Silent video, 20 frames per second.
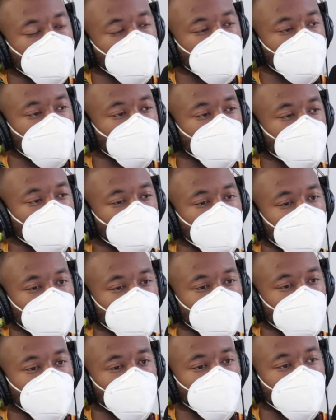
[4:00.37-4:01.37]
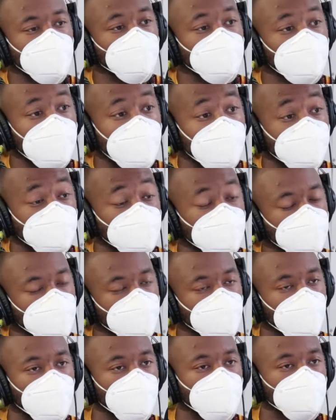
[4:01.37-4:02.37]
a disrespect to the people that actually
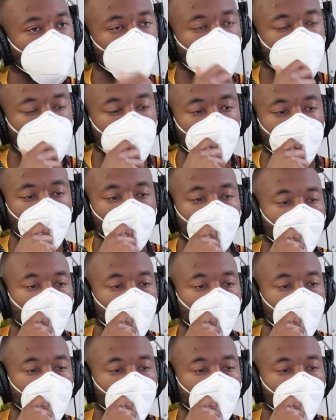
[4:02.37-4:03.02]
support you. So,